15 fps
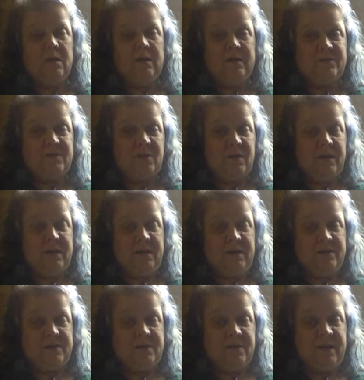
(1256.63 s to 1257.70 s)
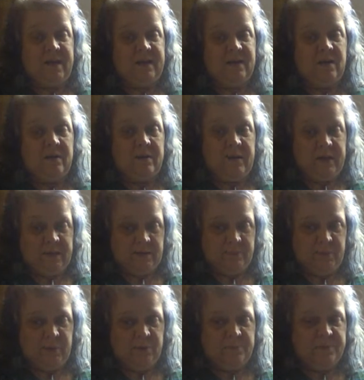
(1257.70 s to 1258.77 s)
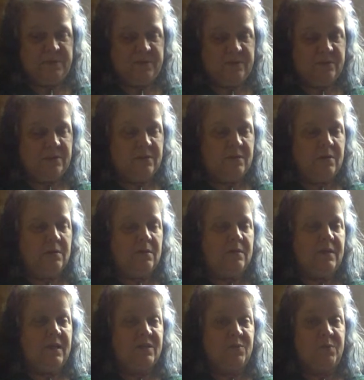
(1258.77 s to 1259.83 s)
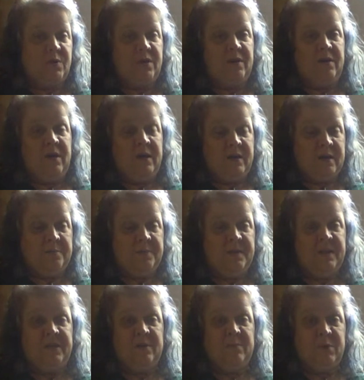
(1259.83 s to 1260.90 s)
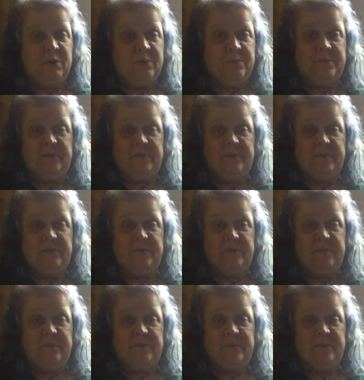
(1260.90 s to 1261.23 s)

that's all I need is the daggone heck of burps. That's where you hiccup and then you burp.